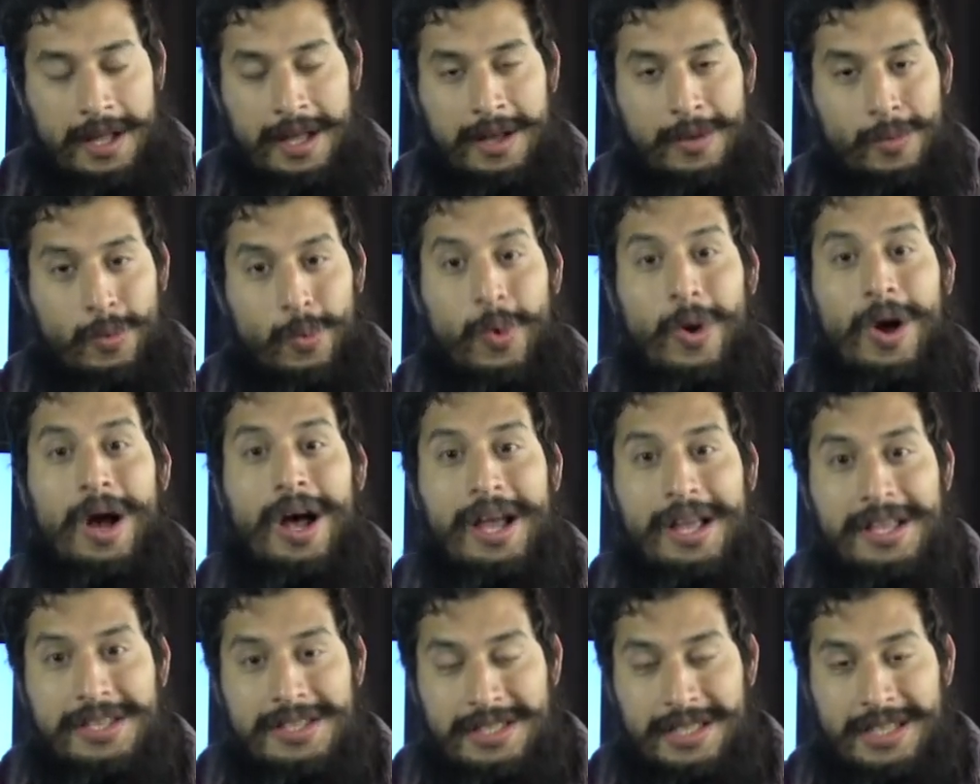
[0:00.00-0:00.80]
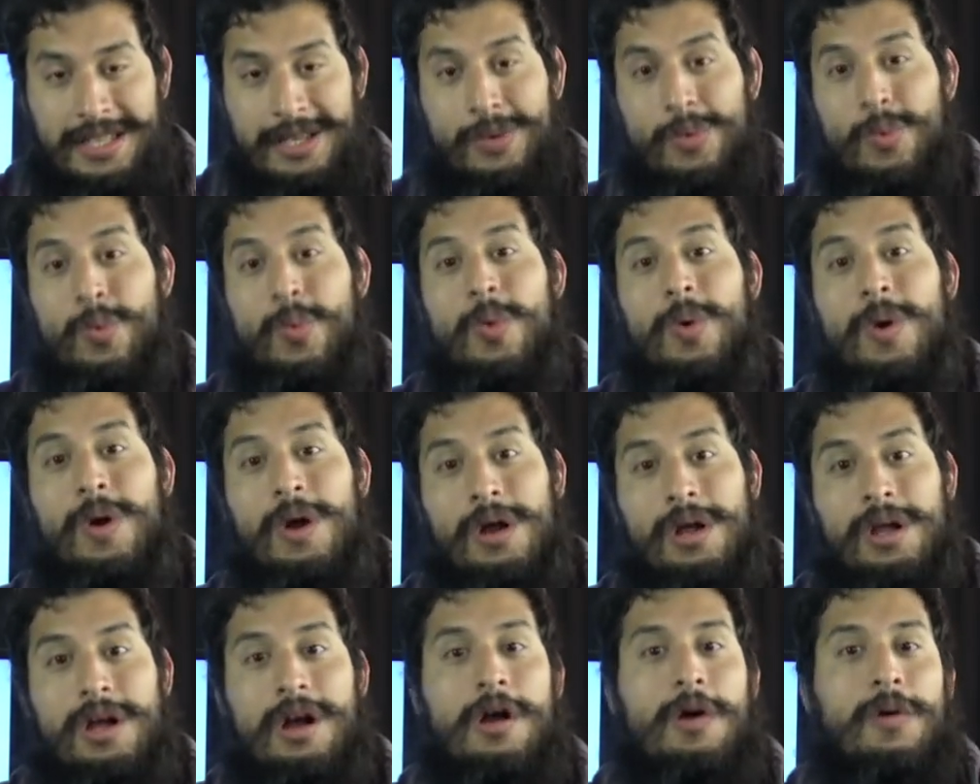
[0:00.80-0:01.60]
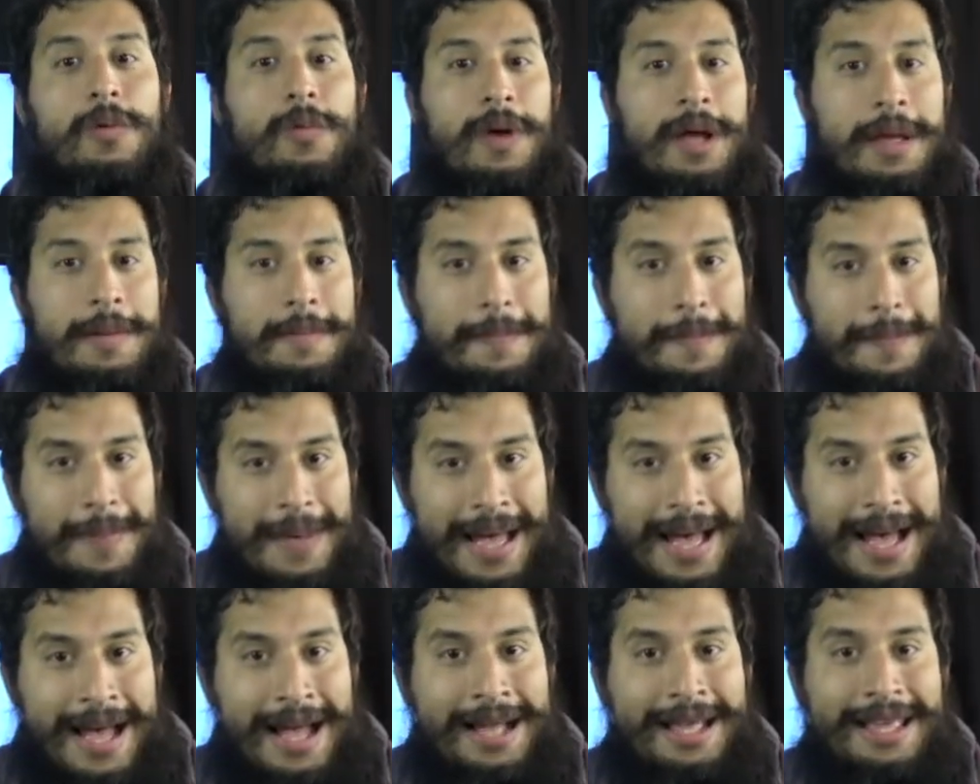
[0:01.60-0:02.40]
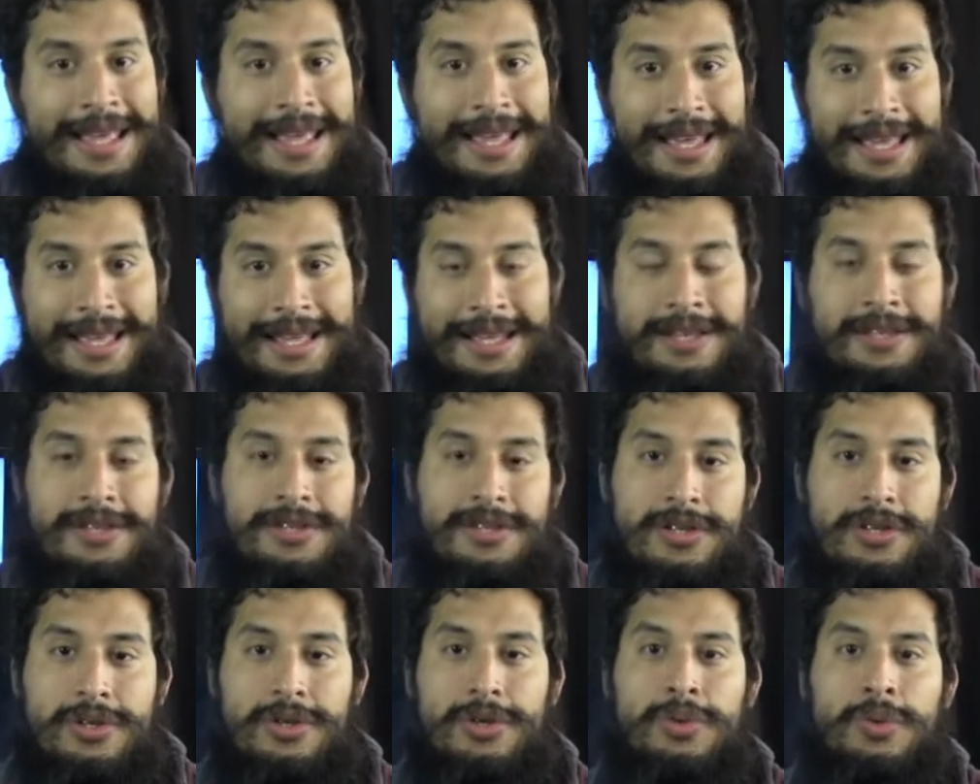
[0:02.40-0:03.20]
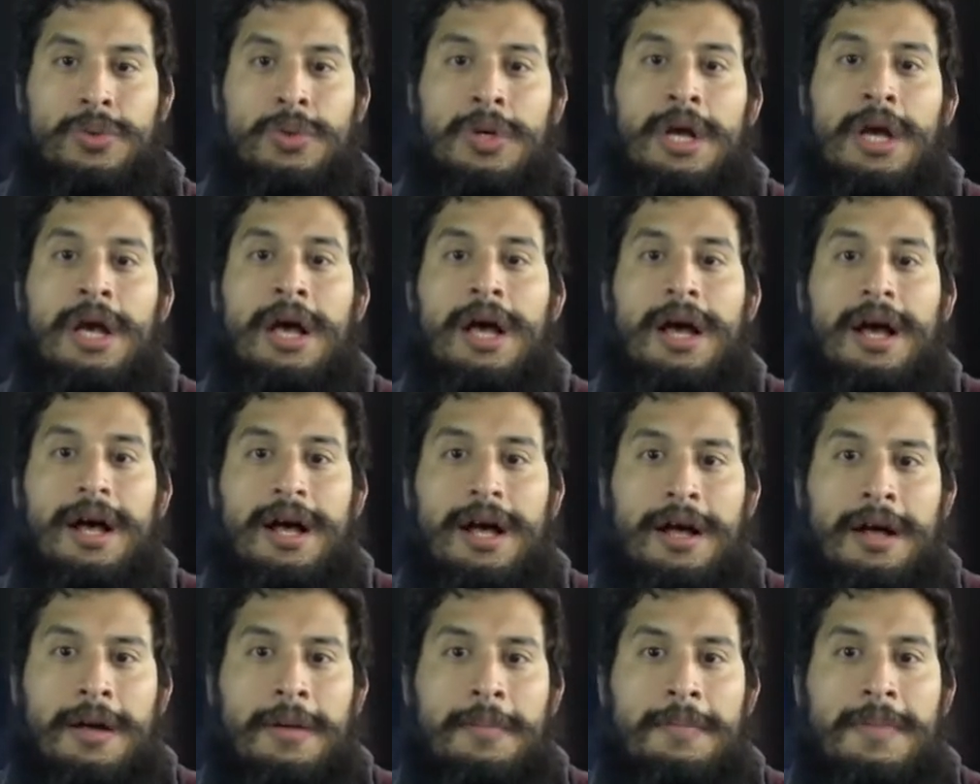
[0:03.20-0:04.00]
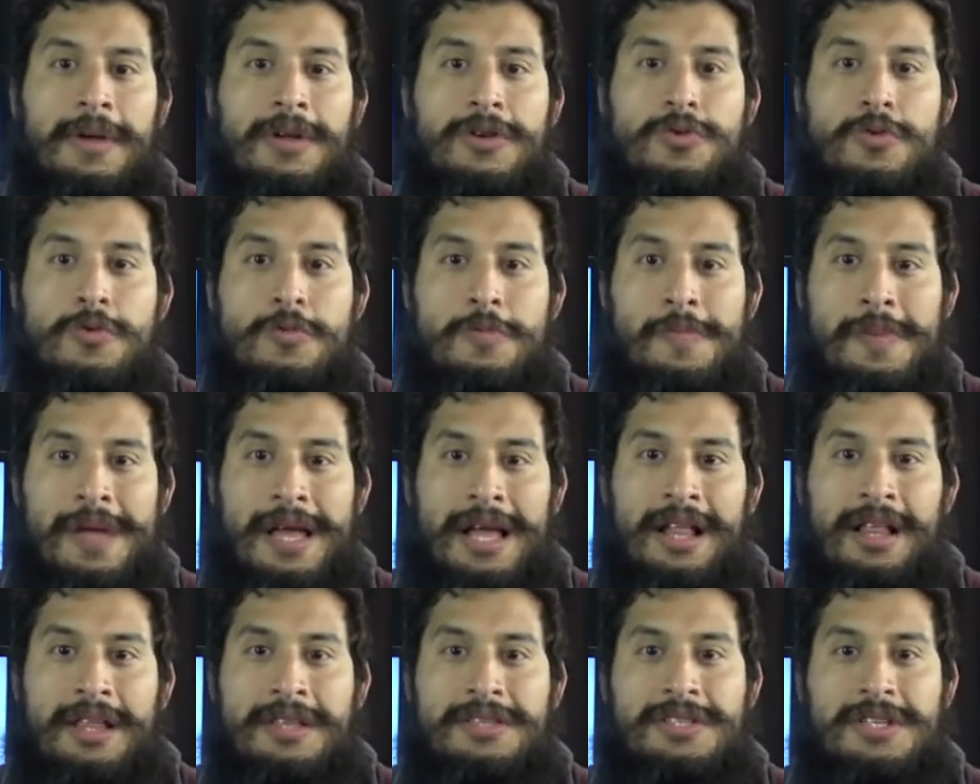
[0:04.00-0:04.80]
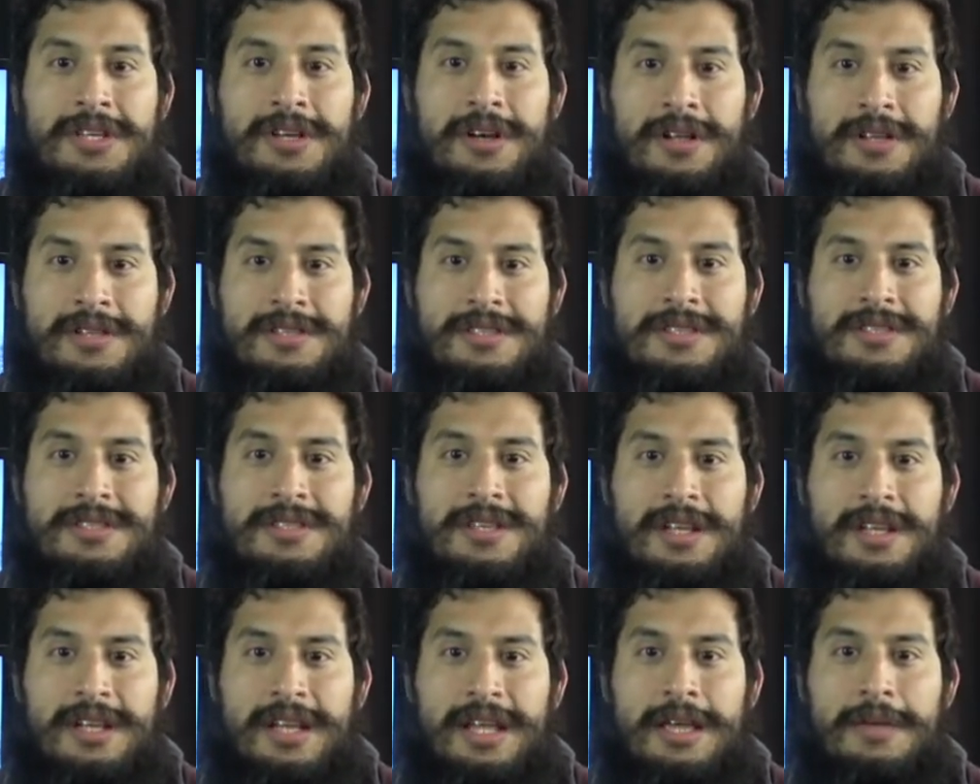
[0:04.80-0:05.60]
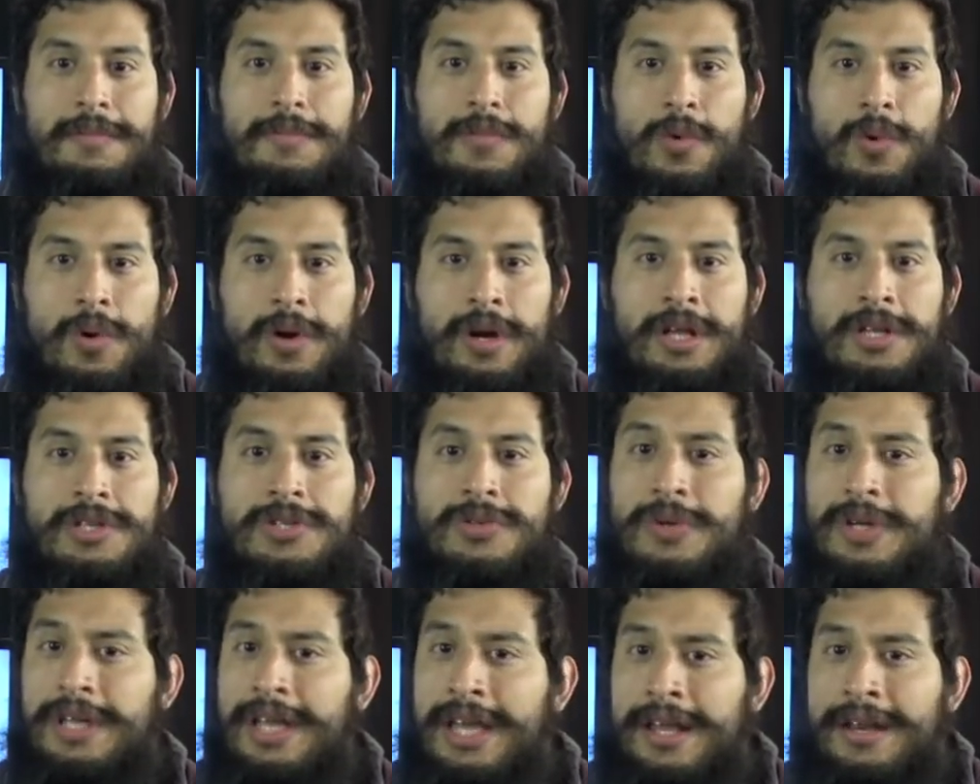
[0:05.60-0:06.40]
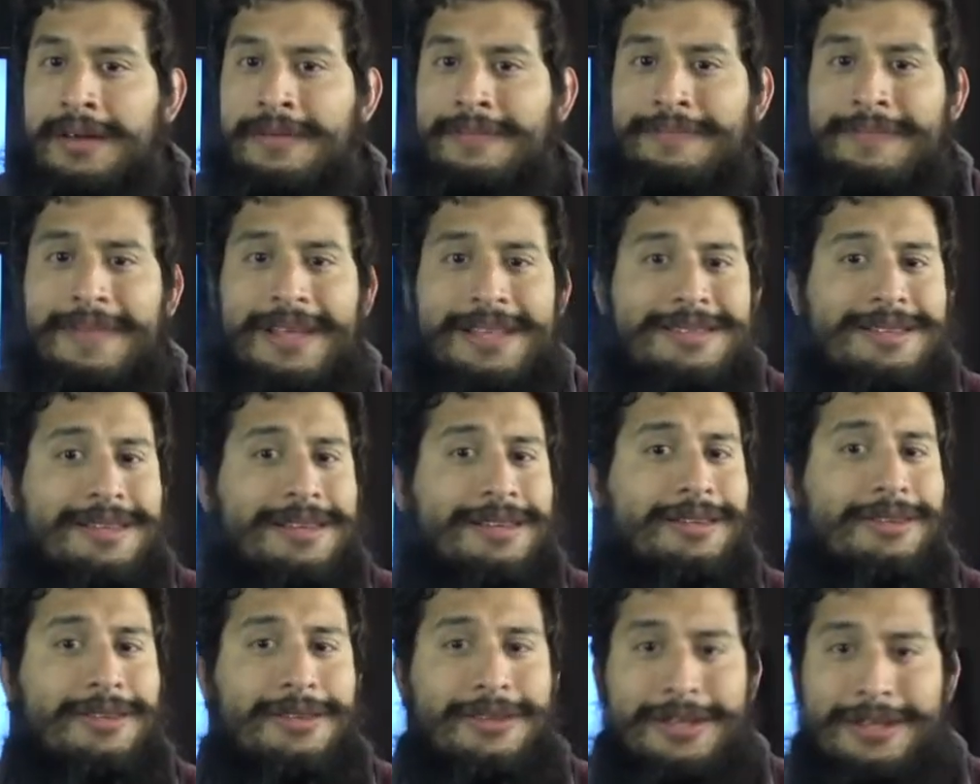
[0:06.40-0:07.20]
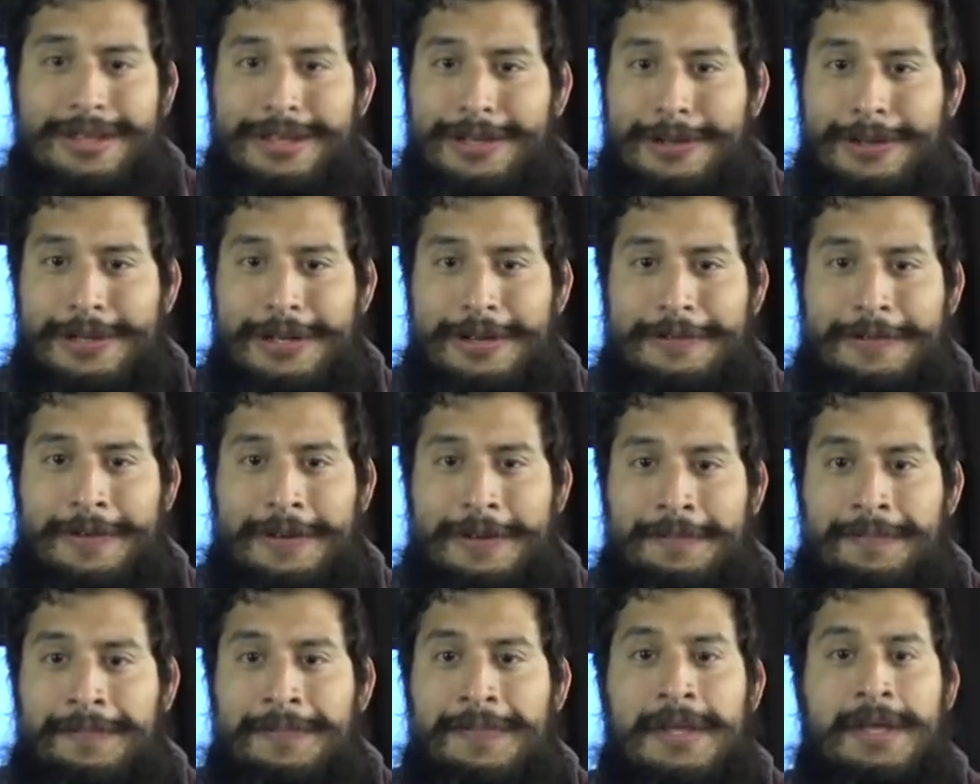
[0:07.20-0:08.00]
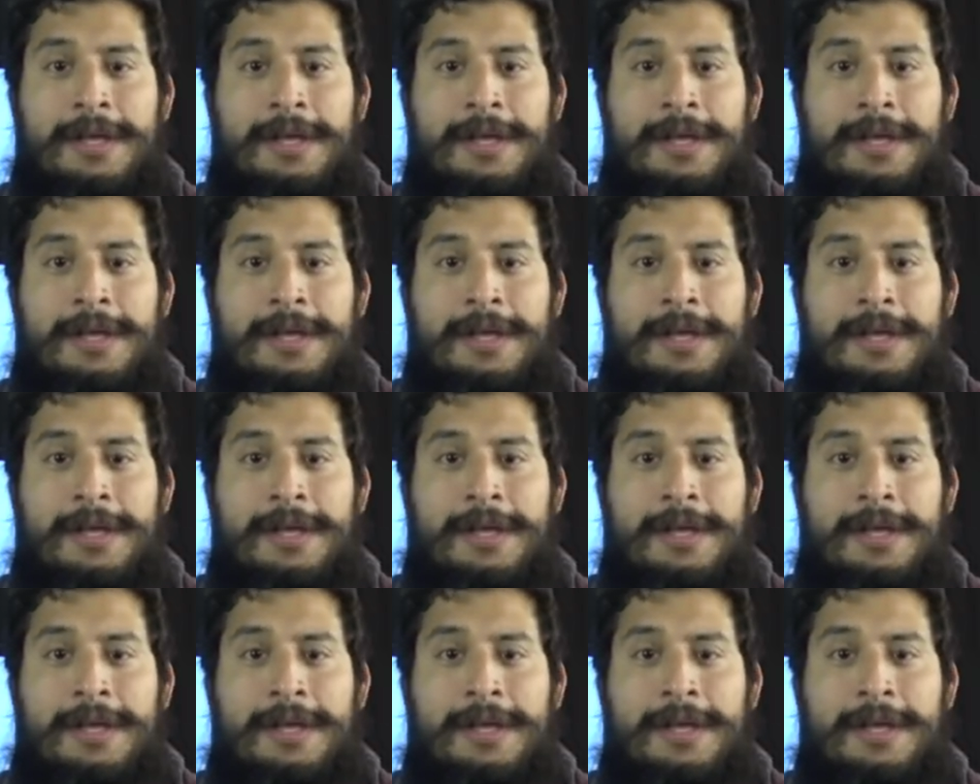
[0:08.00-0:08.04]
wisely work our way back into normalcy on Sunday morning. So again, it's going to look a little different.